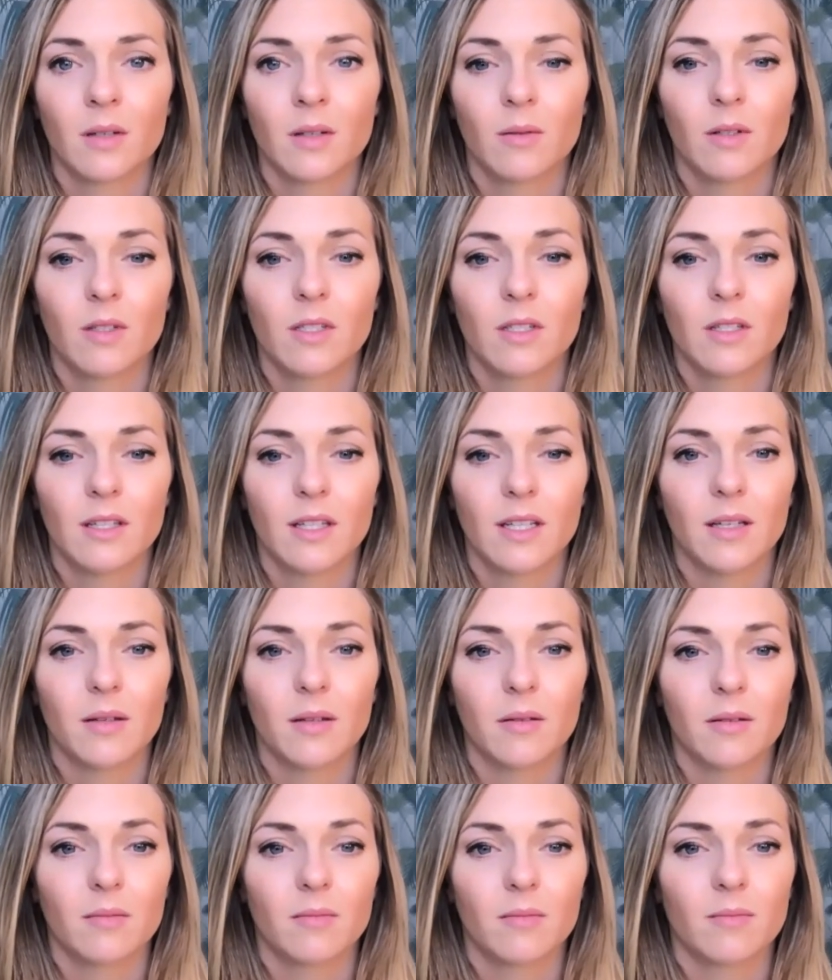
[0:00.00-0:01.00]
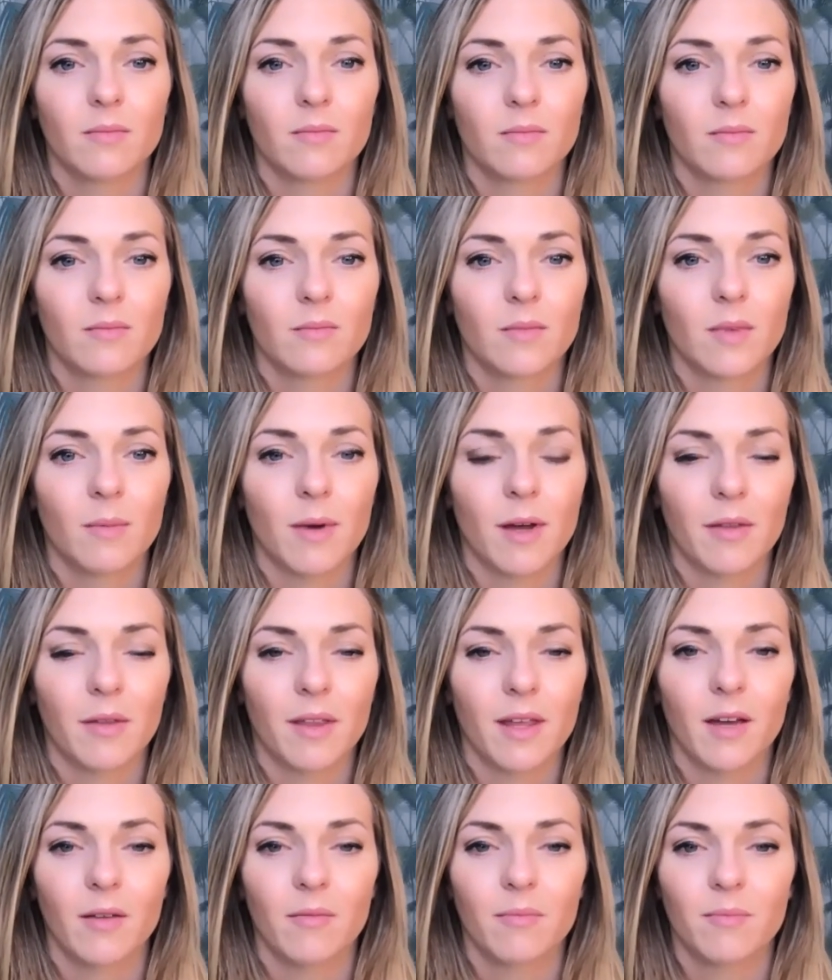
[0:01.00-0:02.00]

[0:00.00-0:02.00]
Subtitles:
What do you think about that?